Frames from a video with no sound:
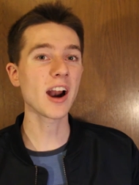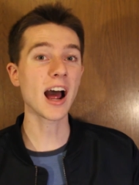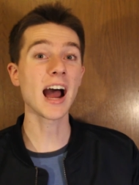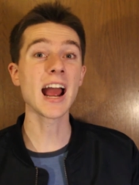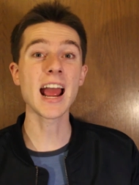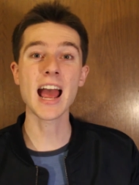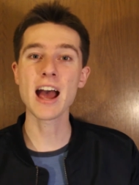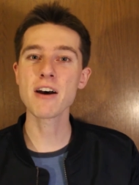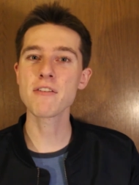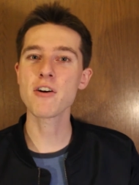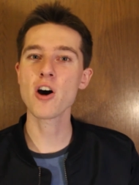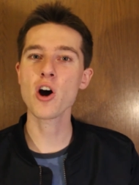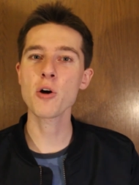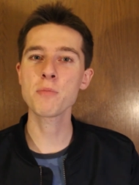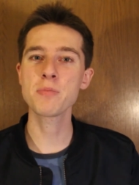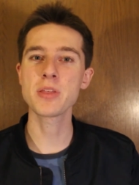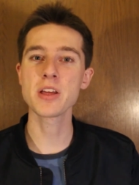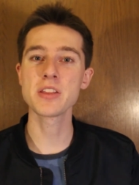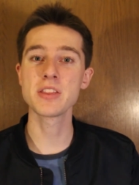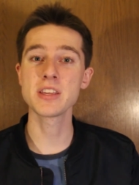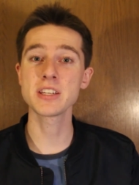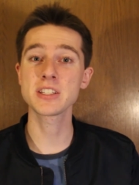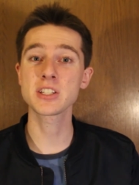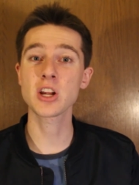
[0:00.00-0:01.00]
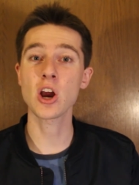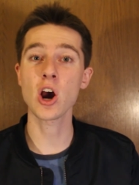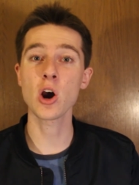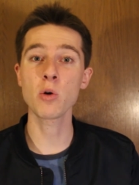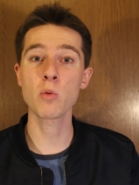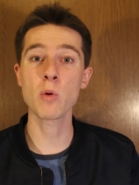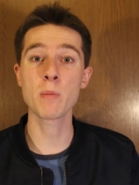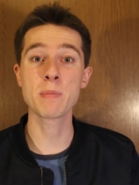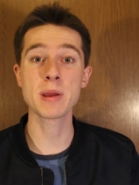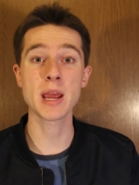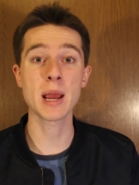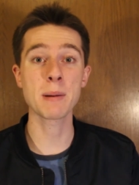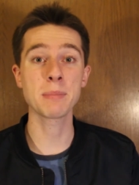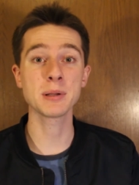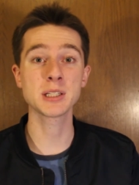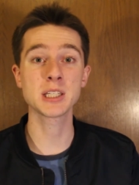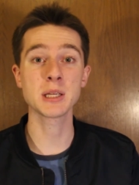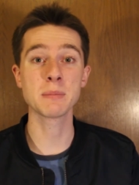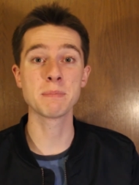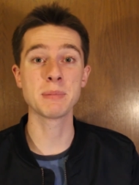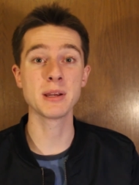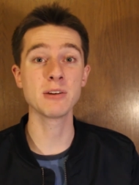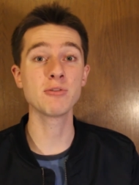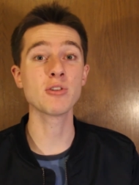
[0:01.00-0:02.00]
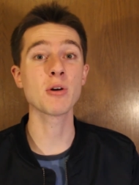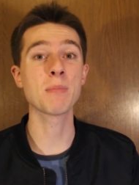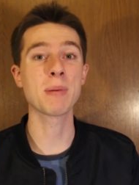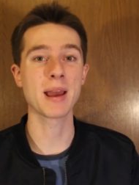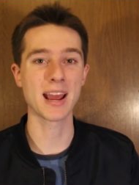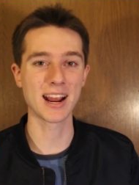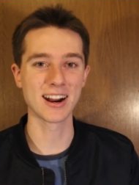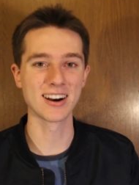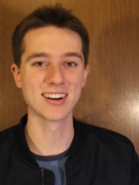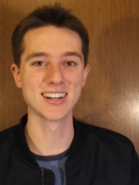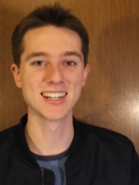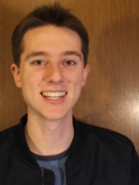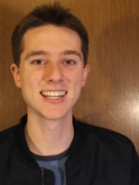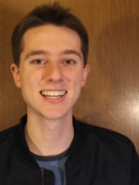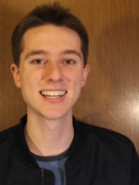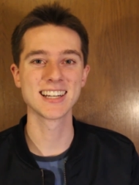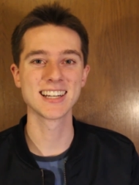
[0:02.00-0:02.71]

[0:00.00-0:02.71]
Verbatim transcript: I have hope that this car will be able to be repaired.